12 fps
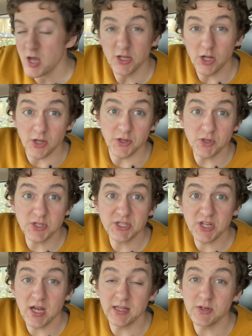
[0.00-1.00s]
You could
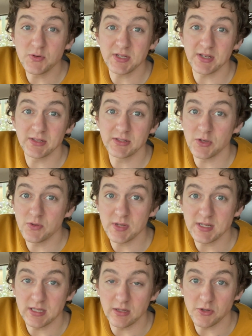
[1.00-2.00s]
certainly also do
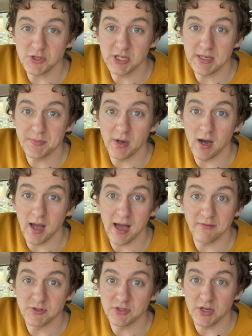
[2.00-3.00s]
this a lot cheaper. I
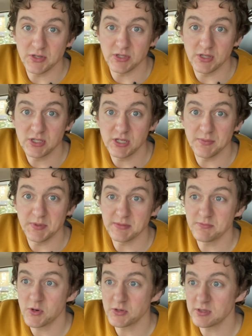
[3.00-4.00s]
haven't chosen the
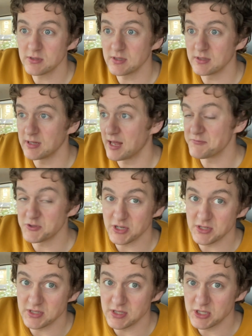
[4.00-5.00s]
cheapest model, and I haven't
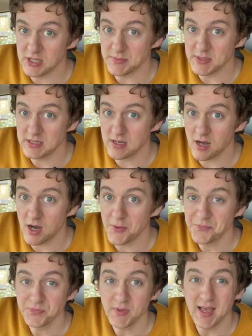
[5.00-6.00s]
chosen the cheapest
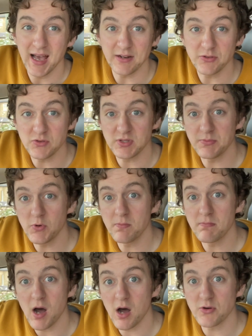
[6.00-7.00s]
car. And of course, the more
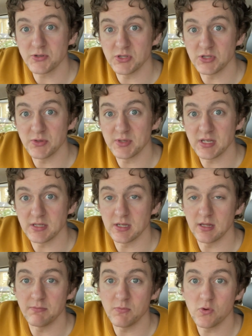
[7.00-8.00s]
miles you do,
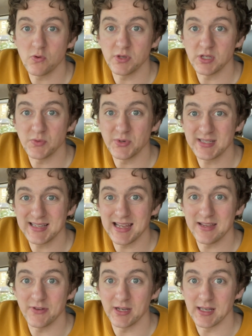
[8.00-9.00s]
essentially, the more you will
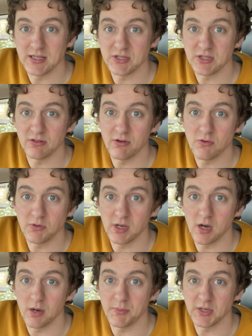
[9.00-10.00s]
save against your old
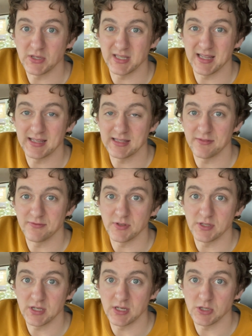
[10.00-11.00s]
car because of that
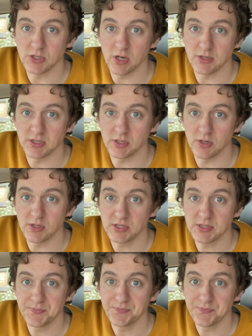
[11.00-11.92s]
difference in charging costs.